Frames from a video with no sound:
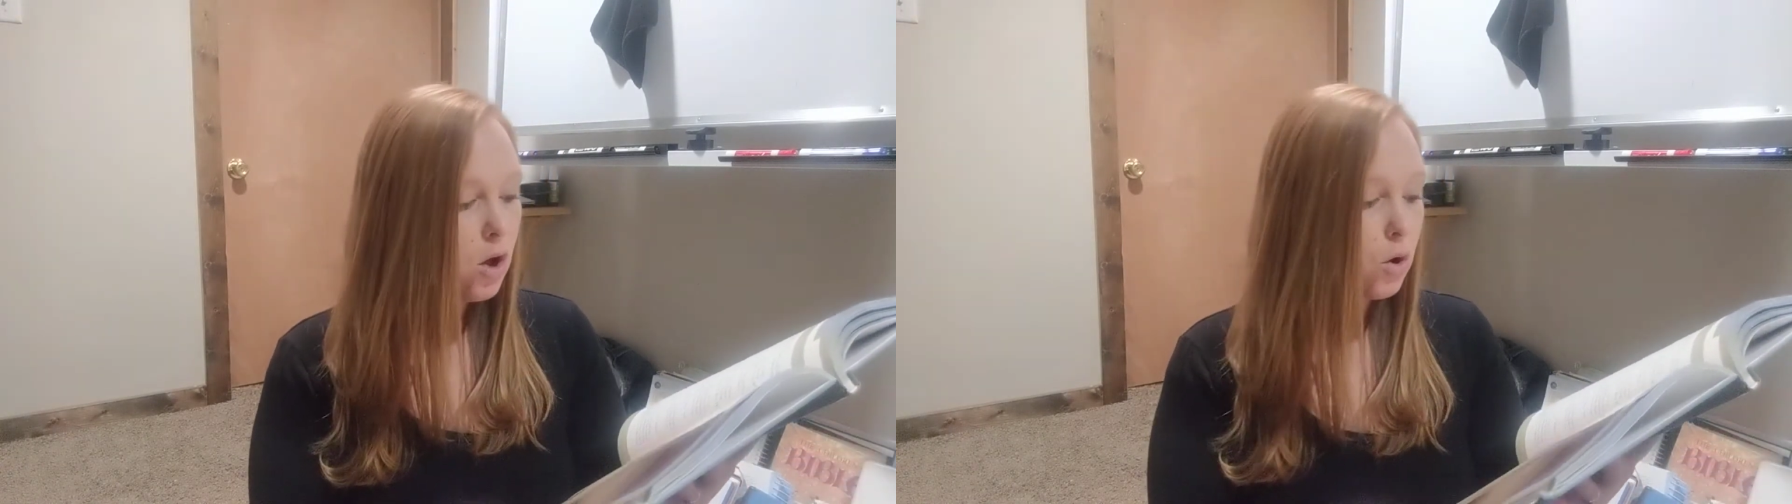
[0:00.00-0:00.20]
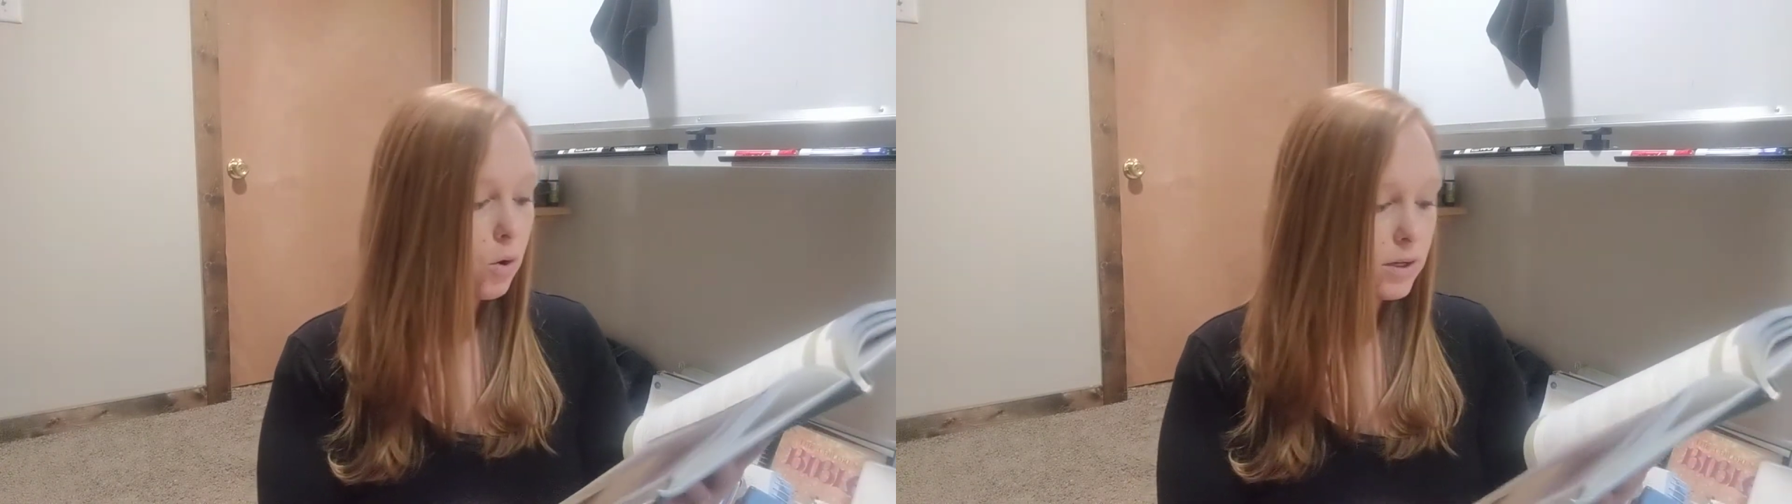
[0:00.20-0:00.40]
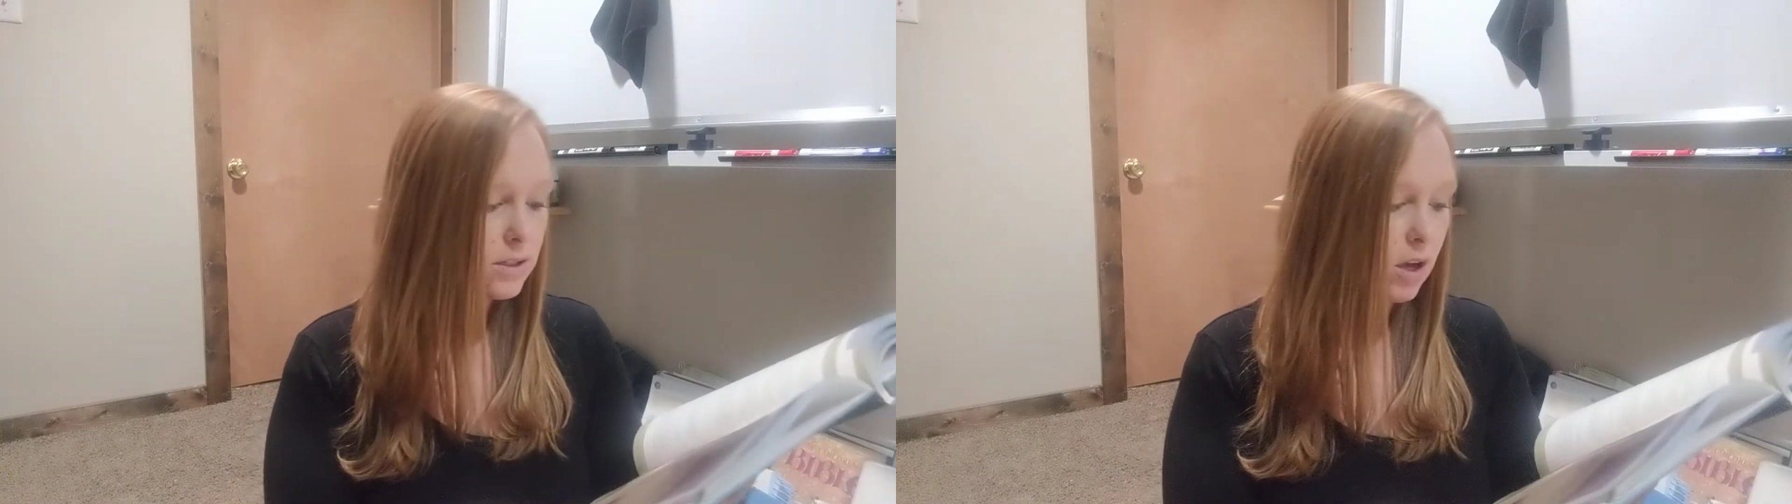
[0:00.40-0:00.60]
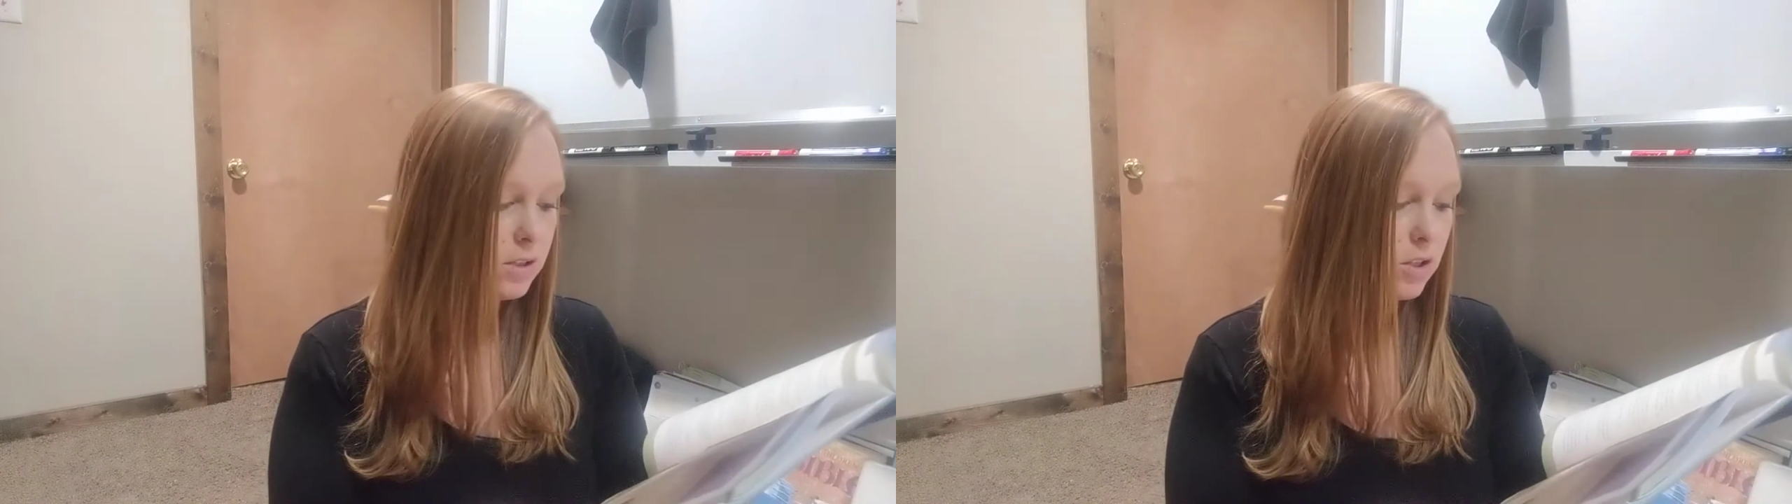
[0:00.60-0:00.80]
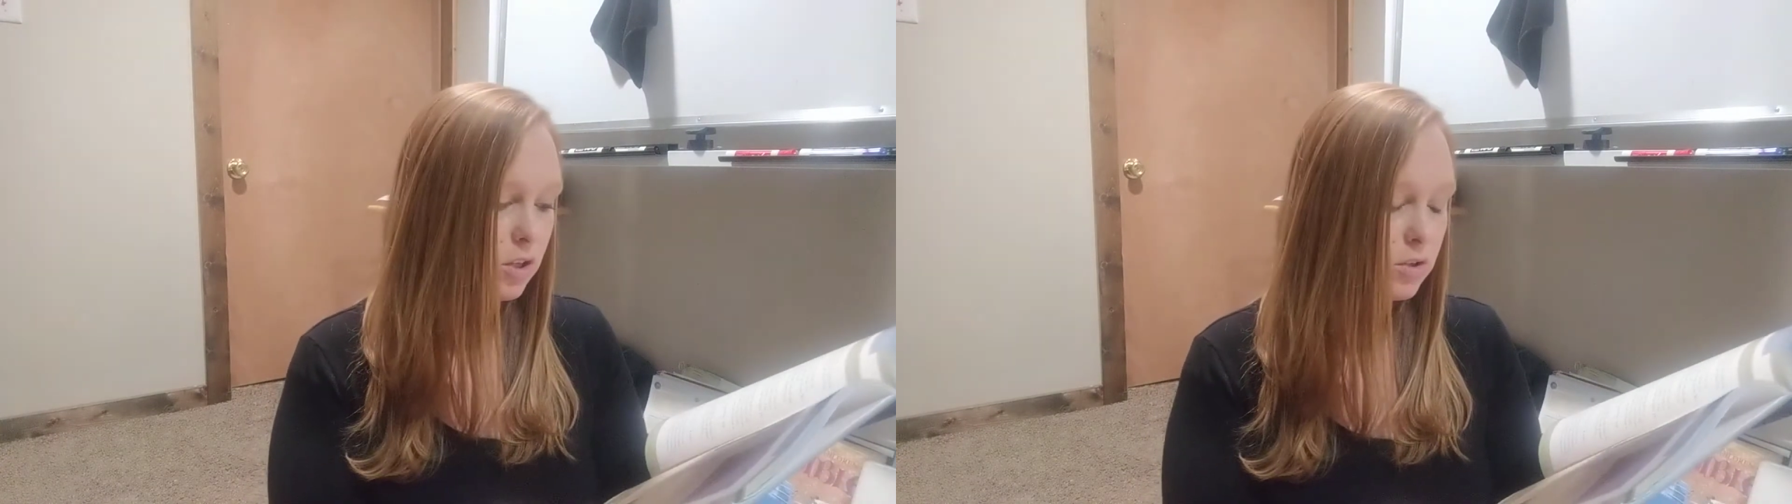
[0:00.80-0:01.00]
Corn is
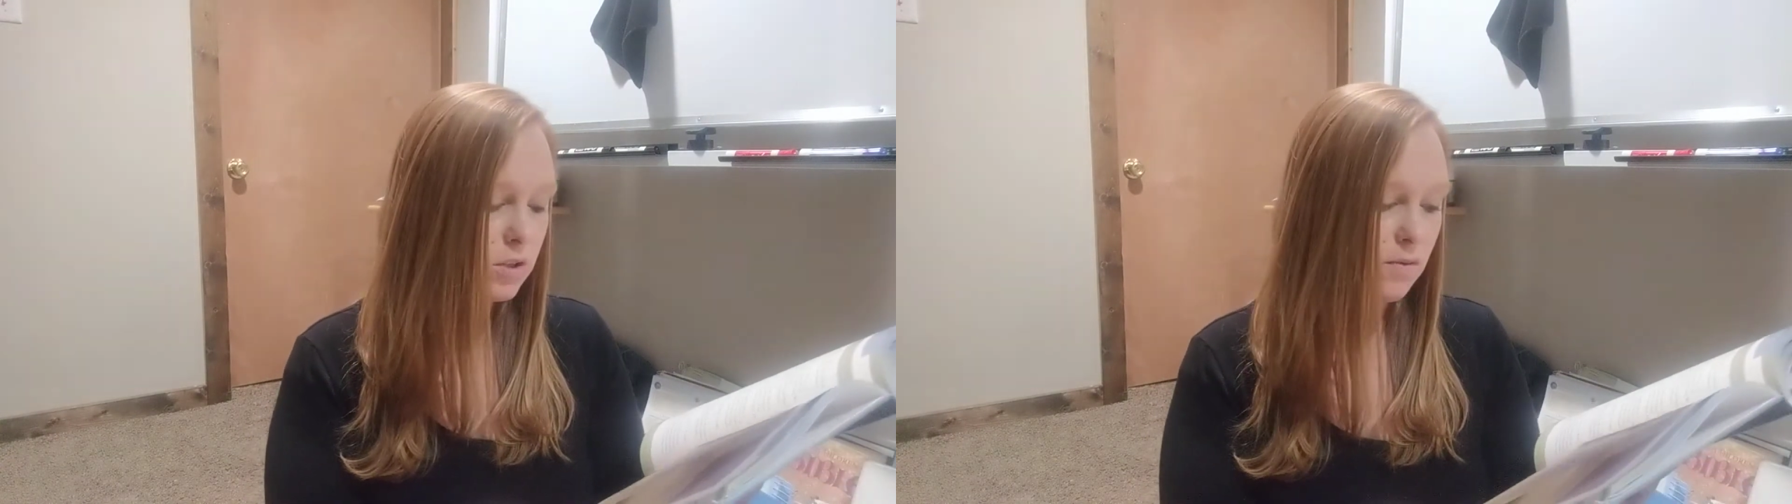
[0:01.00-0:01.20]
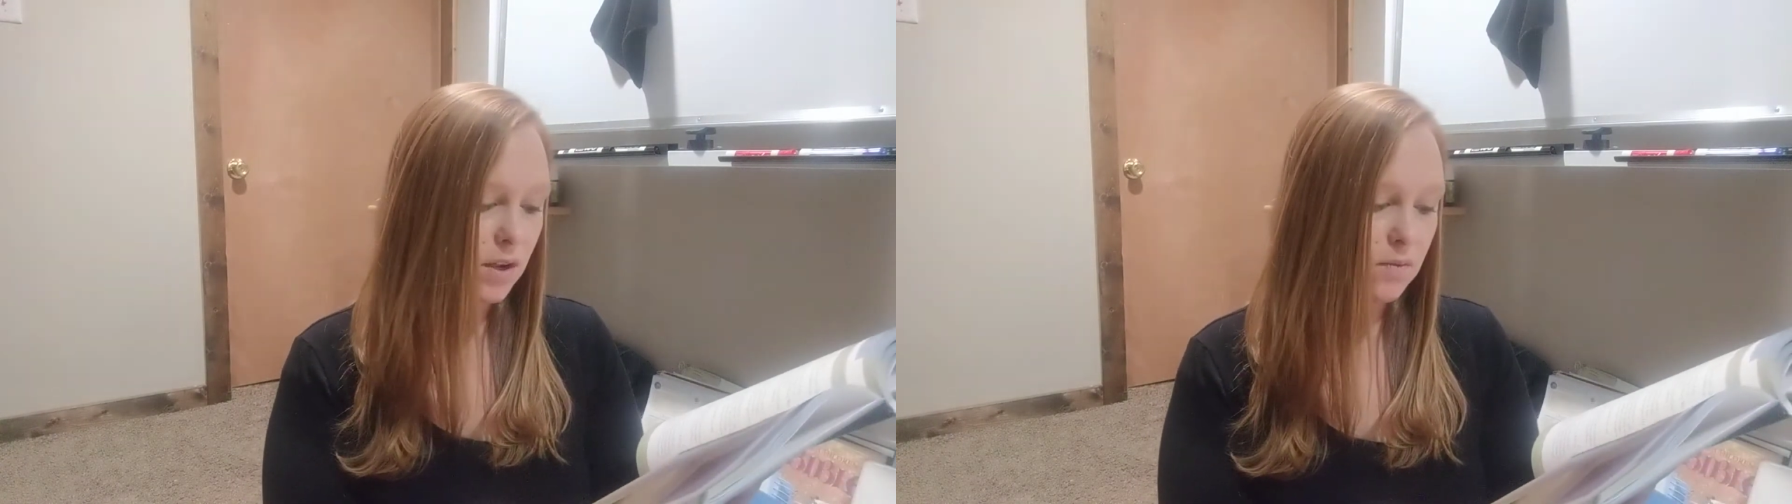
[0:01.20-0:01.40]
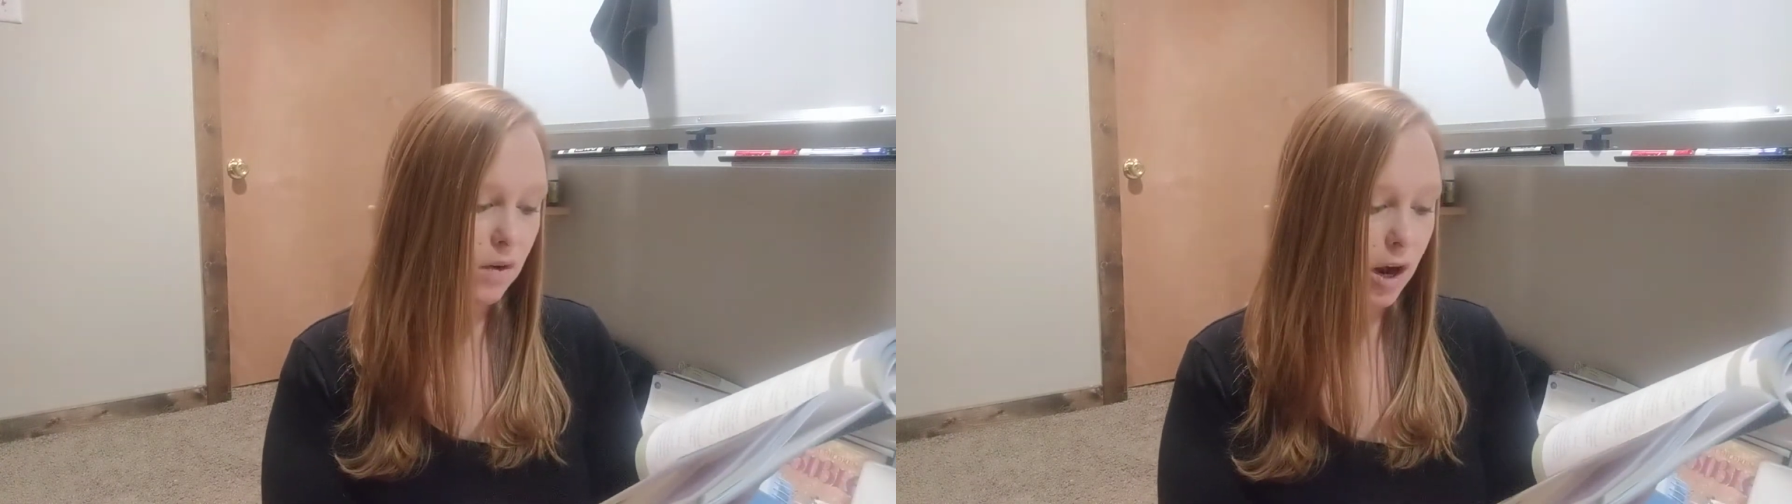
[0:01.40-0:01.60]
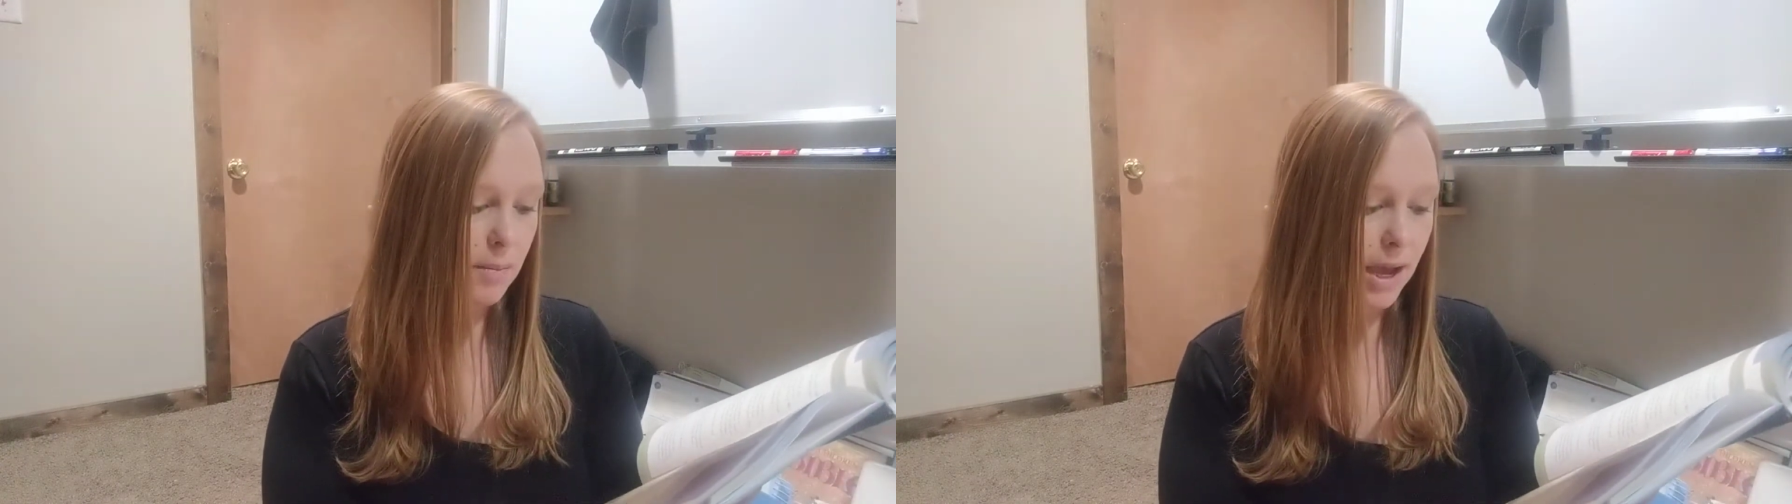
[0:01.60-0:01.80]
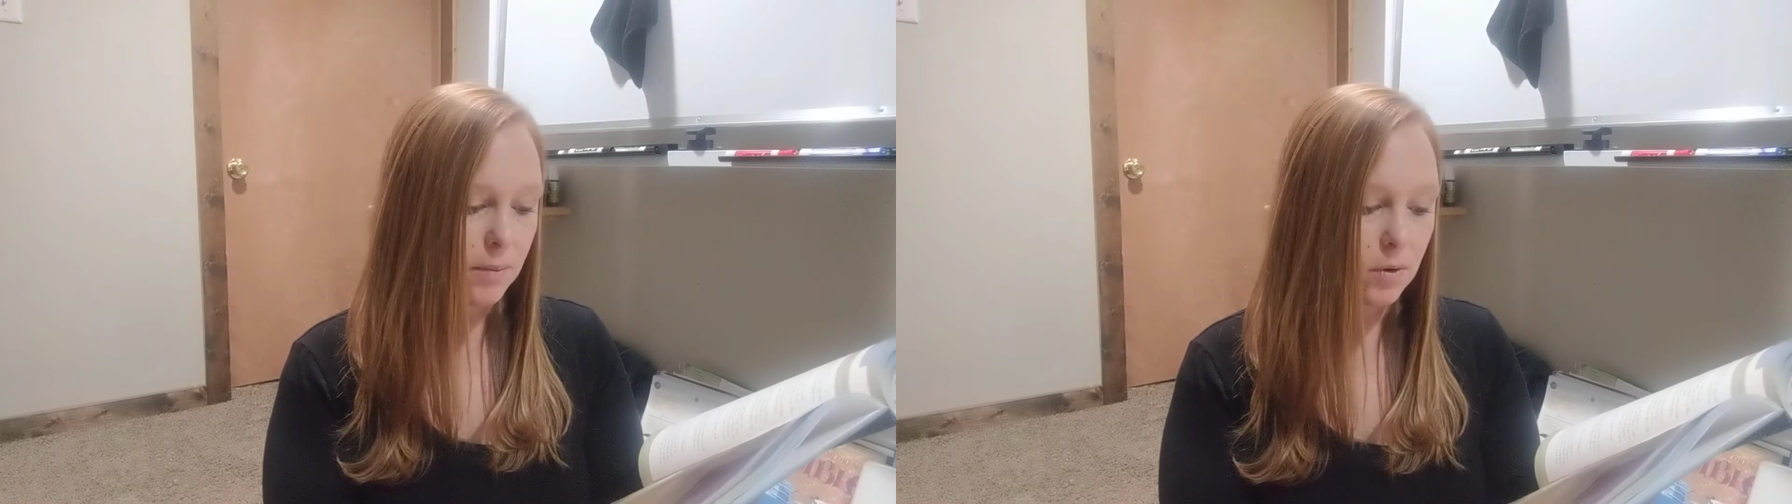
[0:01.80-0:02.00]
also used to feed
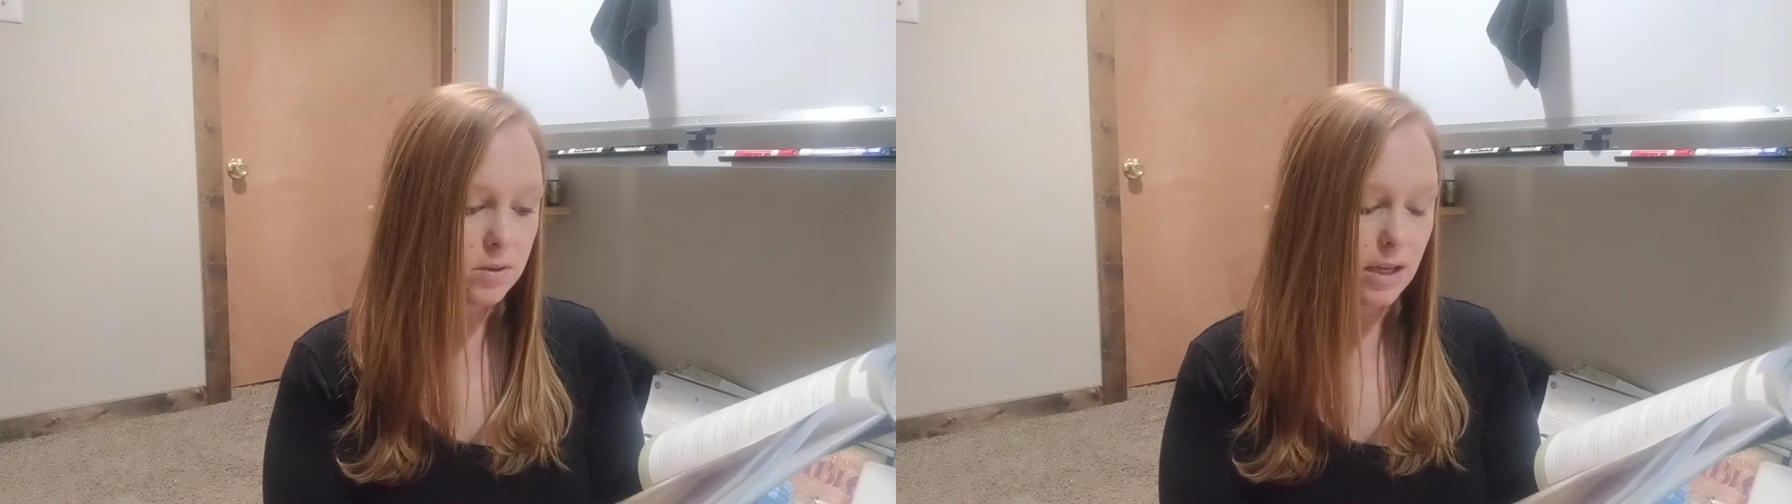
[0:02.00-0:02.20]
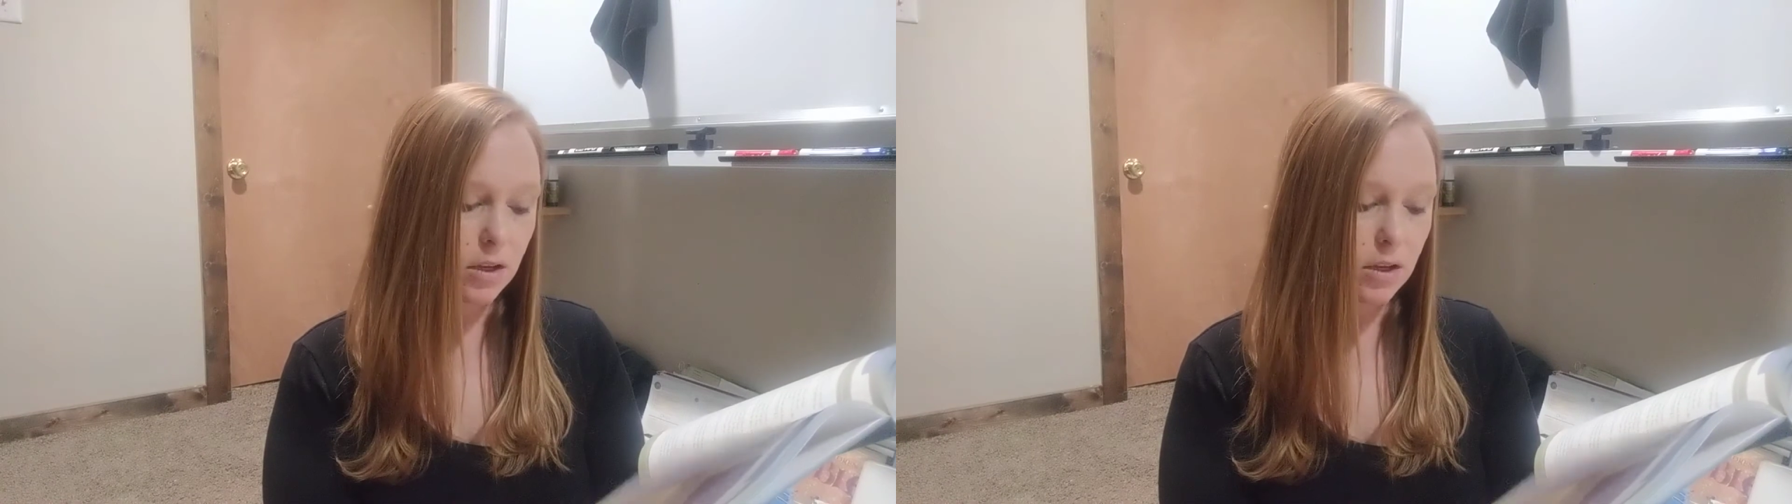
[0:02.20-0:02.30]
farm animals,